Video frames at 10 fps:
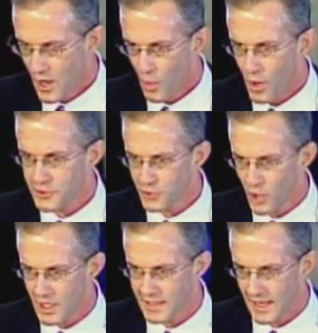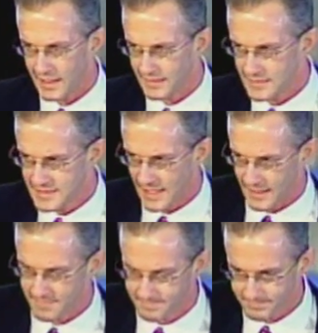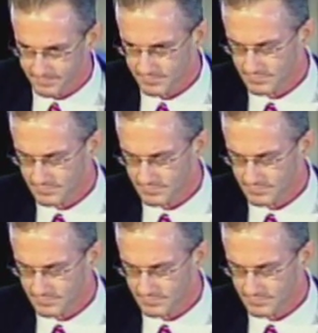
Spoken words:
Walter Cronkite said,